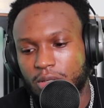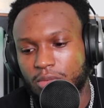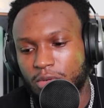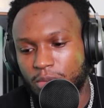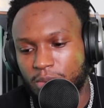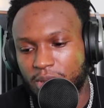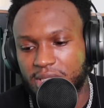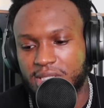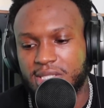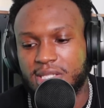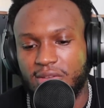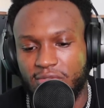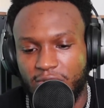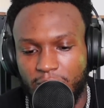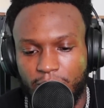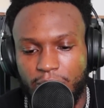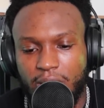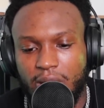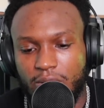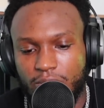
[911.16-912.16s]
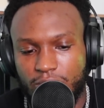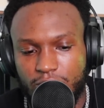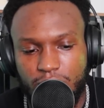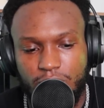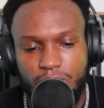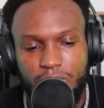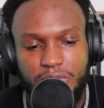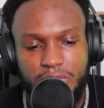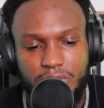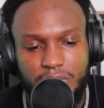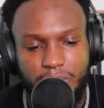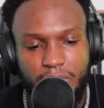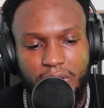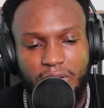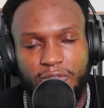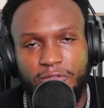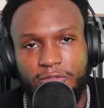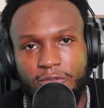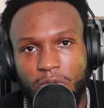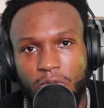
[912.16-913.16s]
probably seven pounds which is
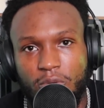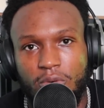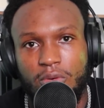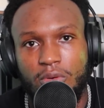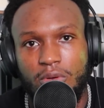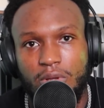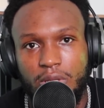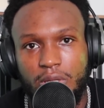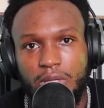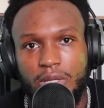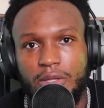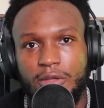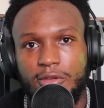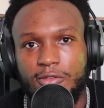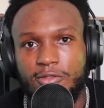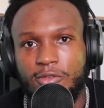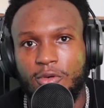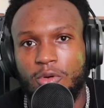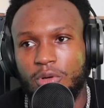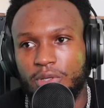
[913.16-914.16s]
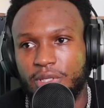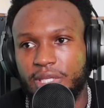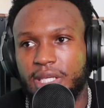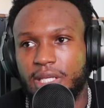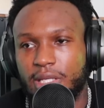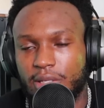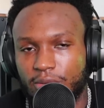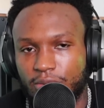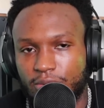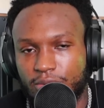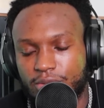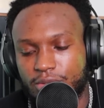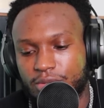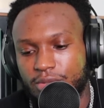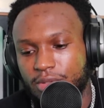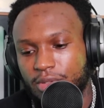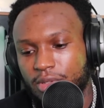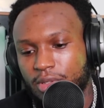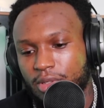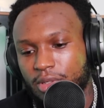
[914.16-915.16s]
about four four
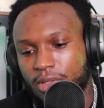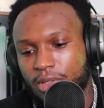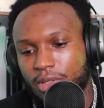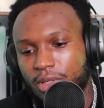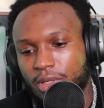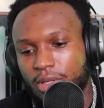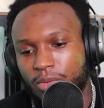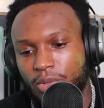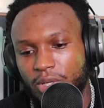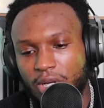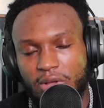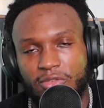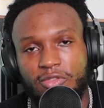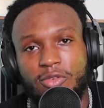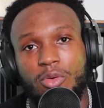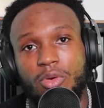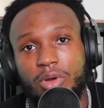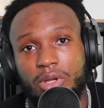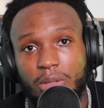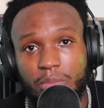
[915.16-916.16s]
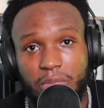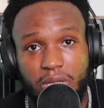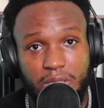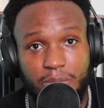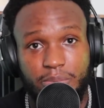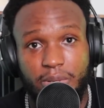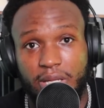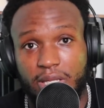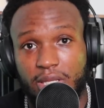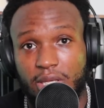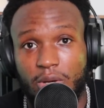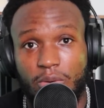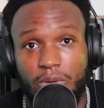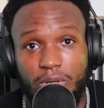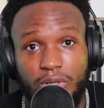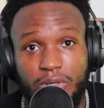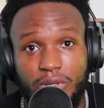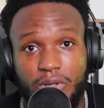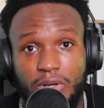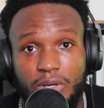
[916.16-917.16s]
kilos when i fought on the manny pacquiao
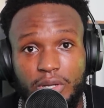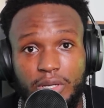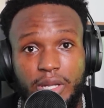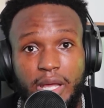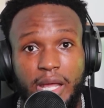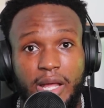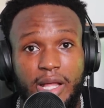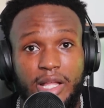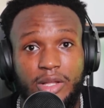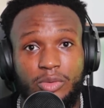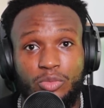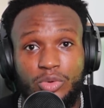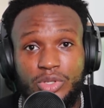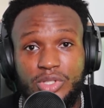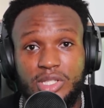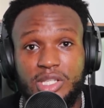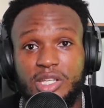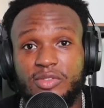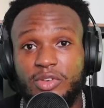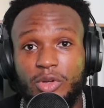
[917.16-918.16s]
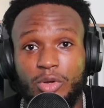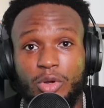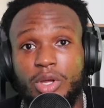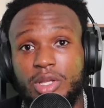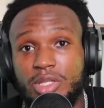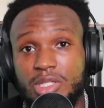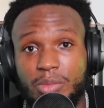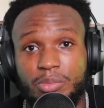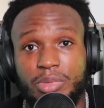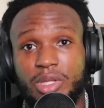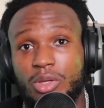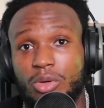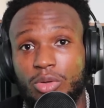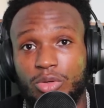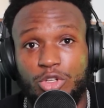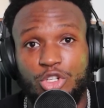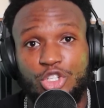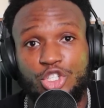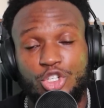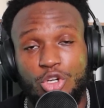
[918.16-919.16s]
undercard i wasn't even going to be
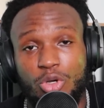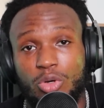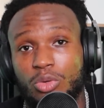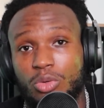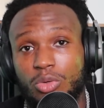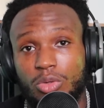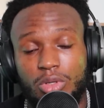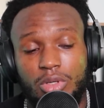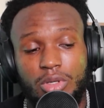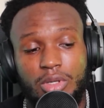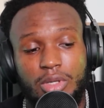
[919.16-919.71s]
on the show